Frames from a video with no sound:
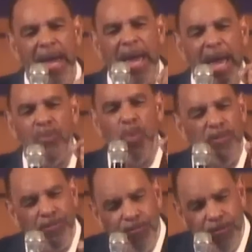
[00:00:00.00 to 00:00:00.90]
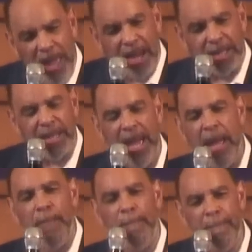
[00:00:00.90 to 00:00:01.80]
and reflect
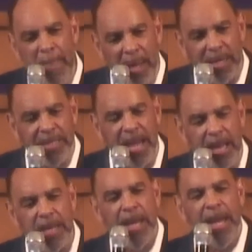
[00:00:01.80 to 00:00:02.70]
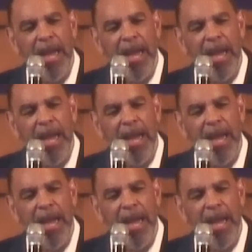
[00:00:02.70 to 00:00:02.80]
and meditate